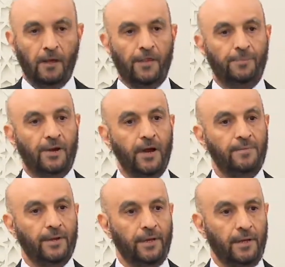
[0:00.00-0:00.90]
The
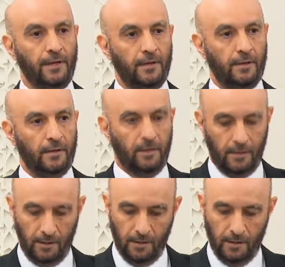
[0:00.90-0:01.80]
primary
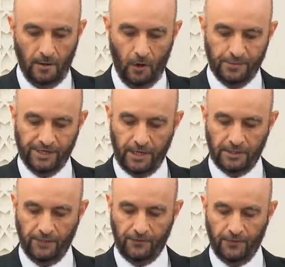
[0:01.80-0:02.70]

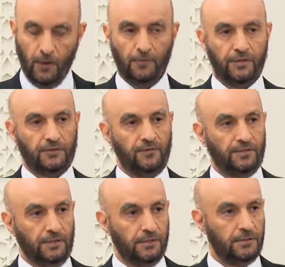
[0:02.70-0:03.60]
objective of this
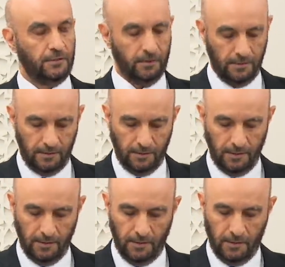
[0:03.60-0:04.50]
visit,
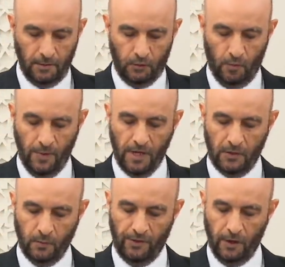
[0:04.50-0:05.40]
to
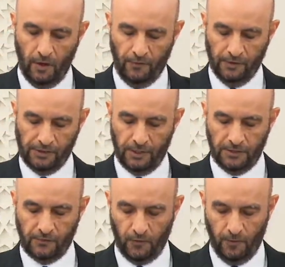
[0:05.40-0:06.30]
meet with the
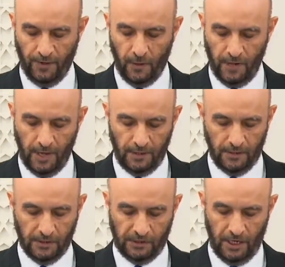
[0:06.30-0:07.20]
officials from the
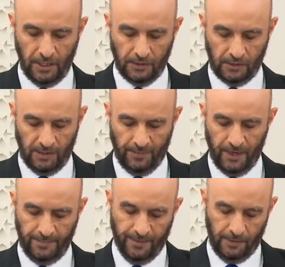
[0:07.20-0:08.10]
United States
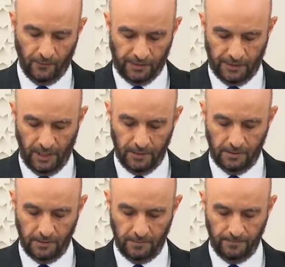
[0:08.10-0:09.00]
Department of State